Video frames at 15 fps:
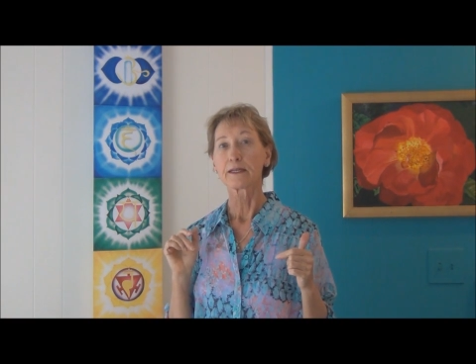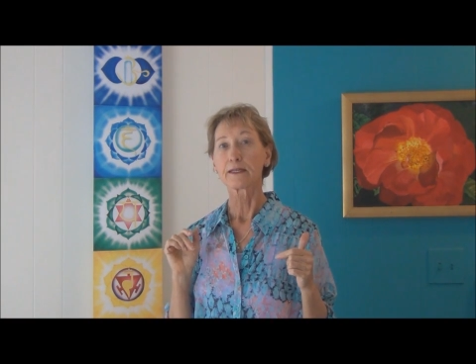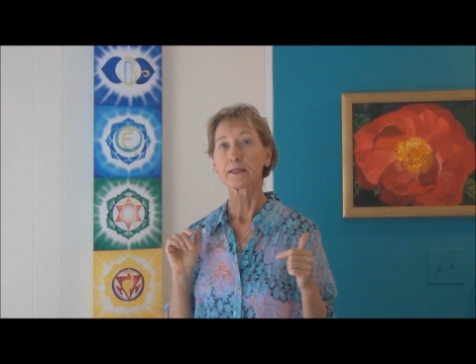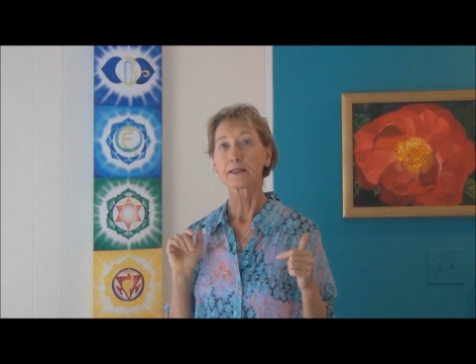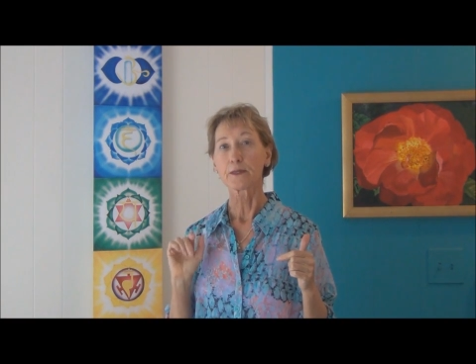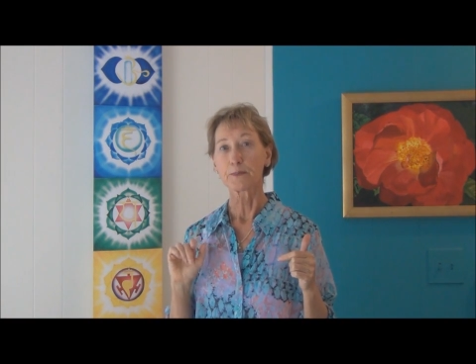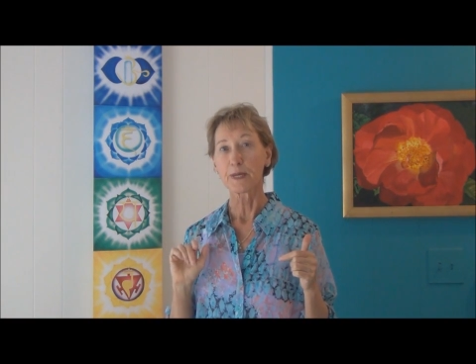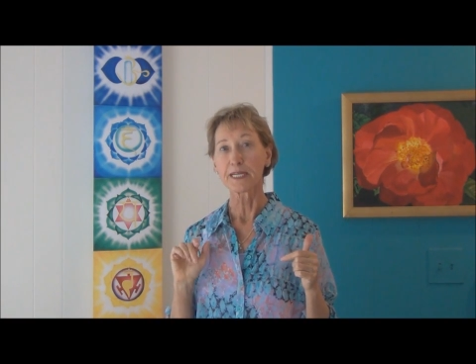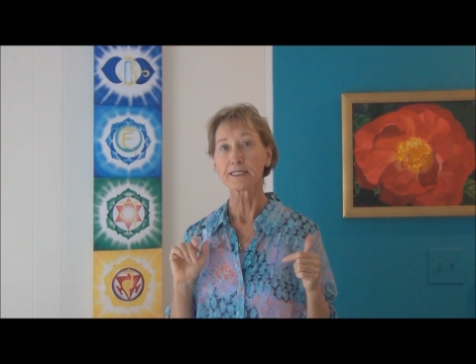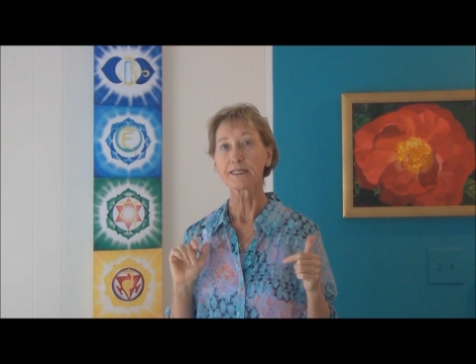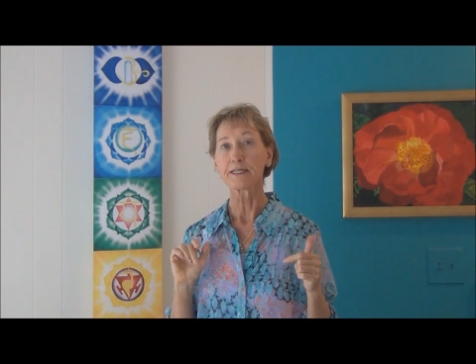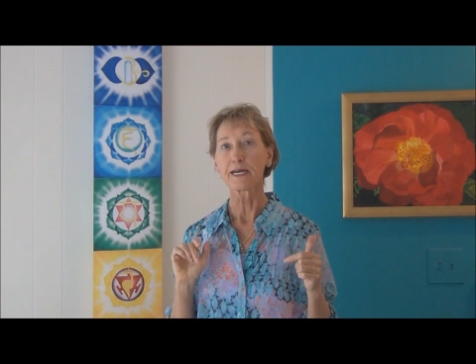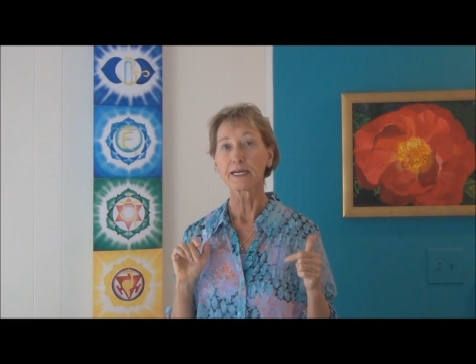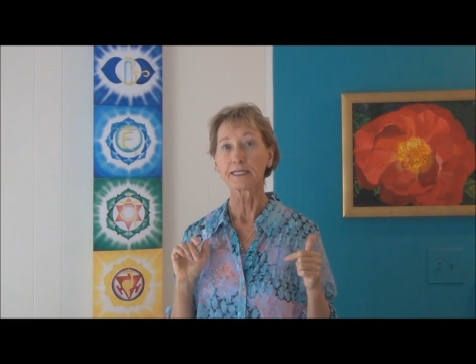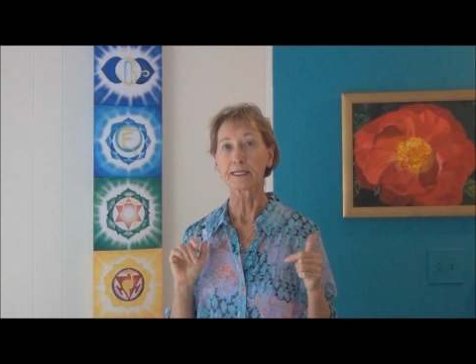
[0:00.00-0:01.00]
the
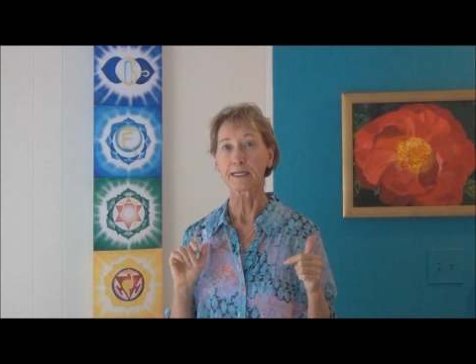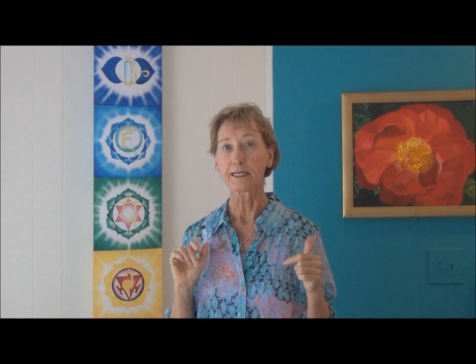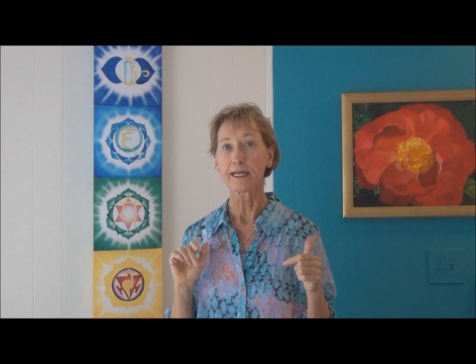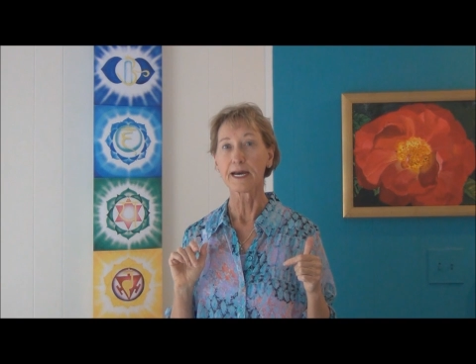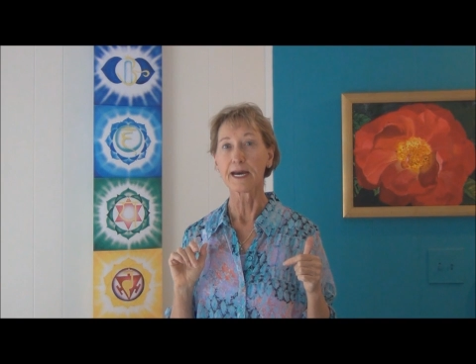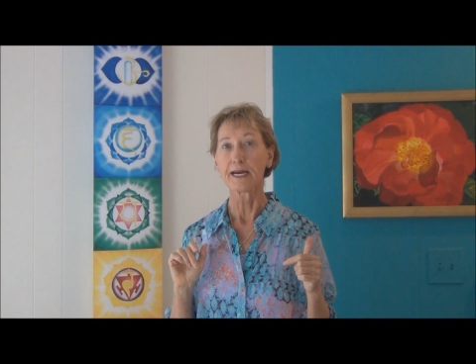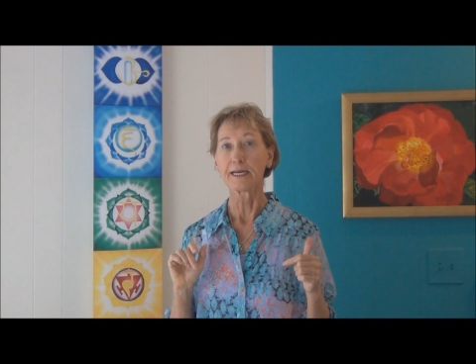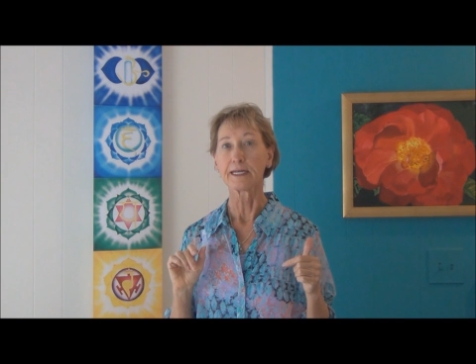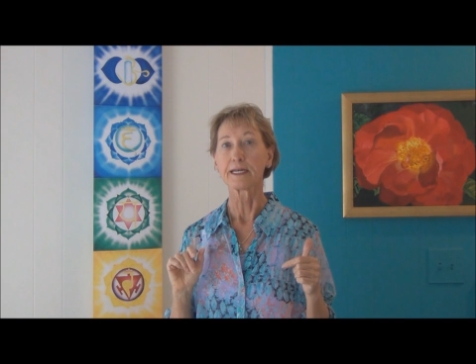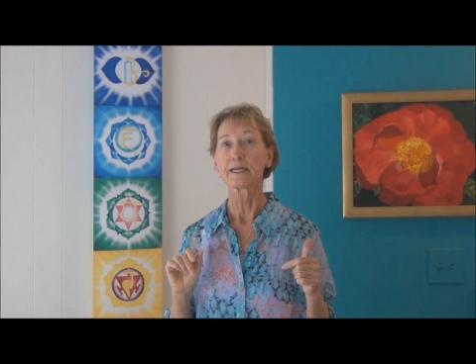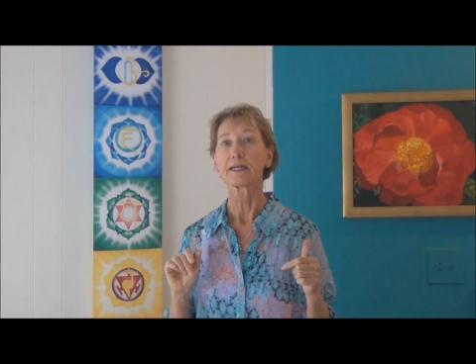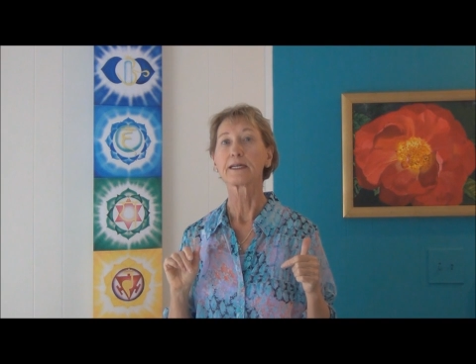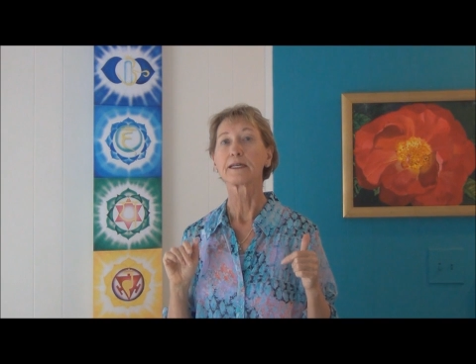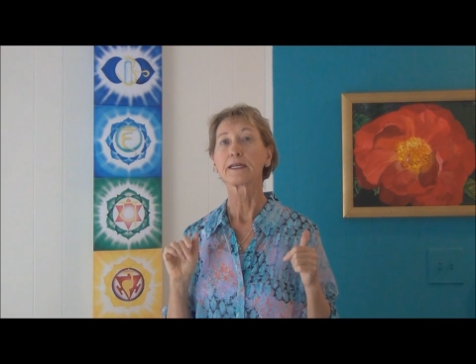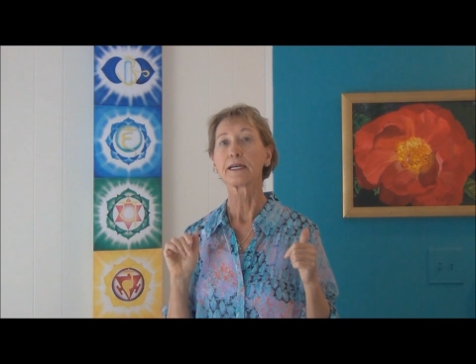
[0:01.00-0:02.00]
bentonite clay
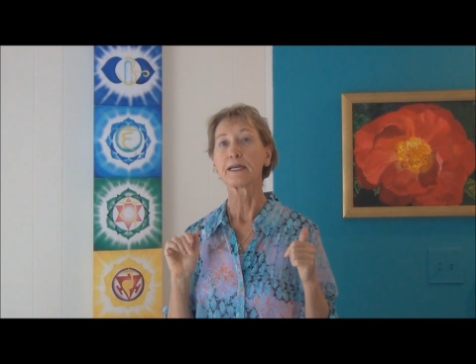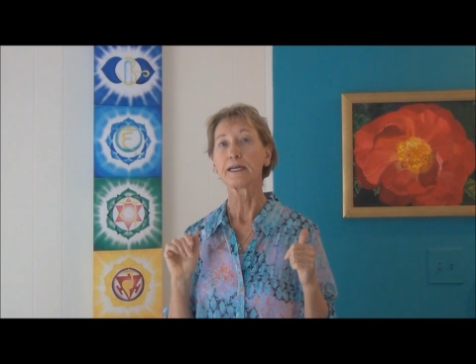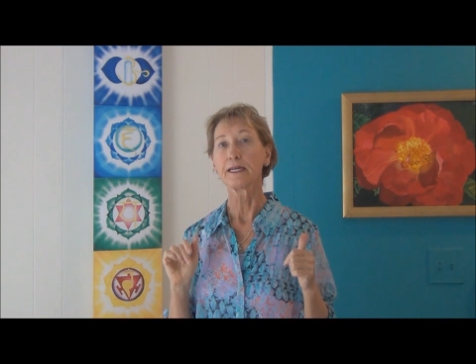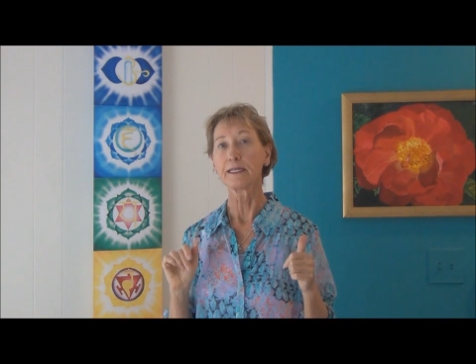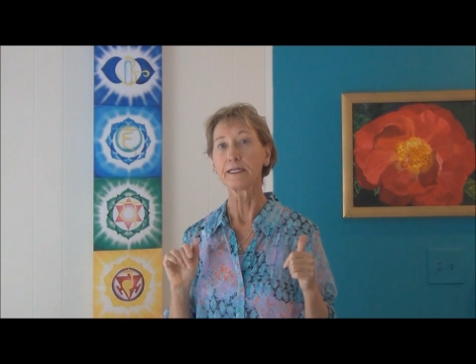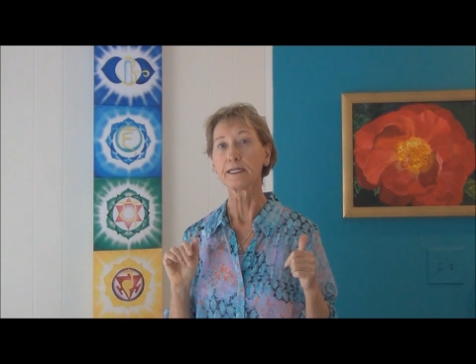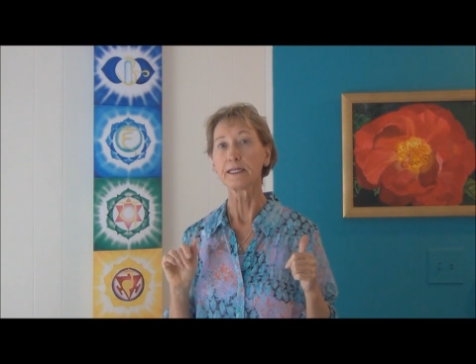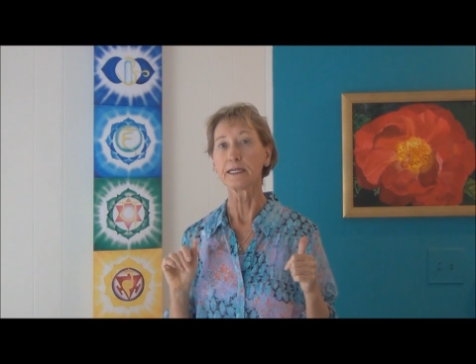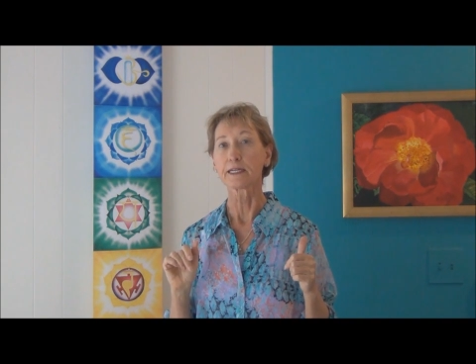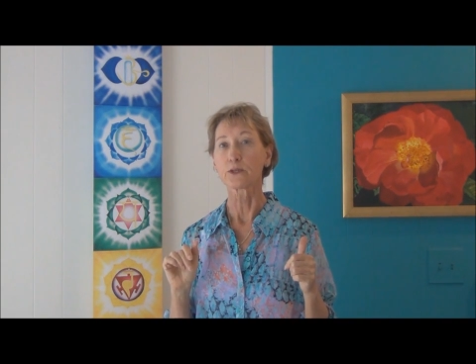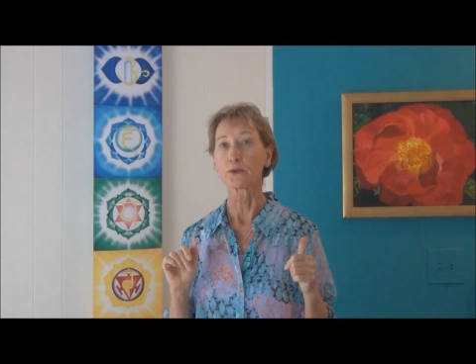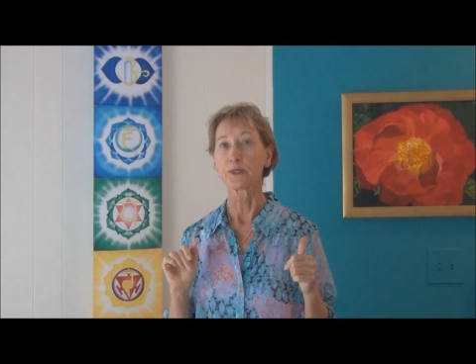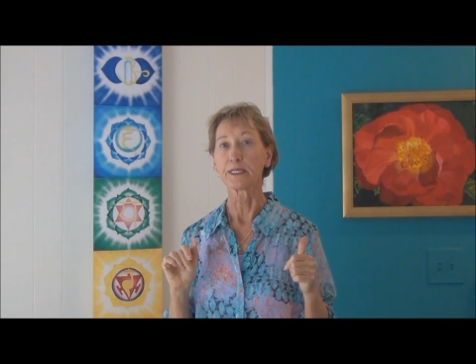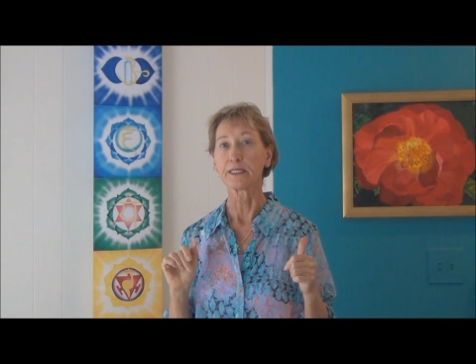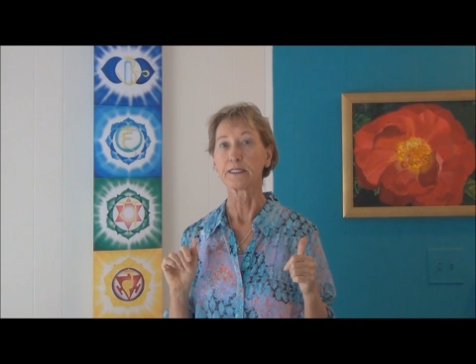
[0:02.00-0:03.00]
in
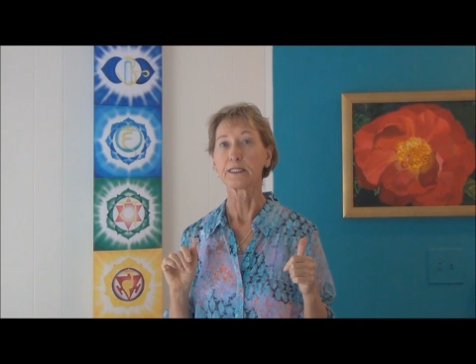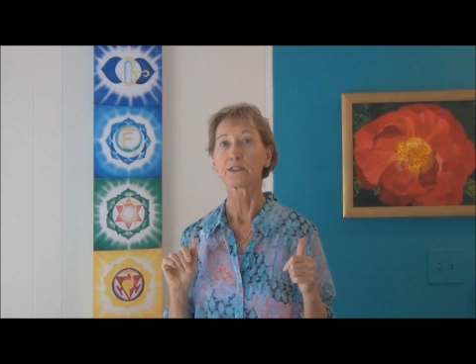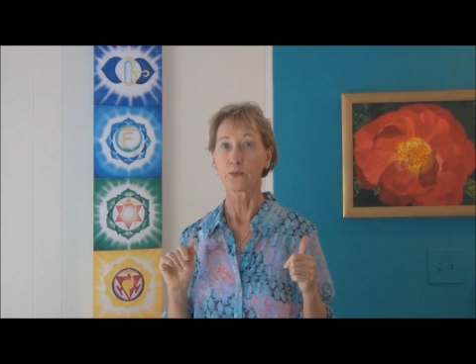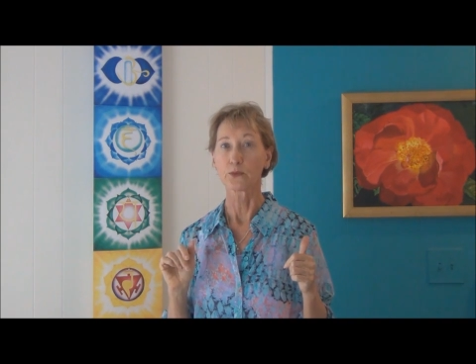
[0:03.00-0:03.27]
liquid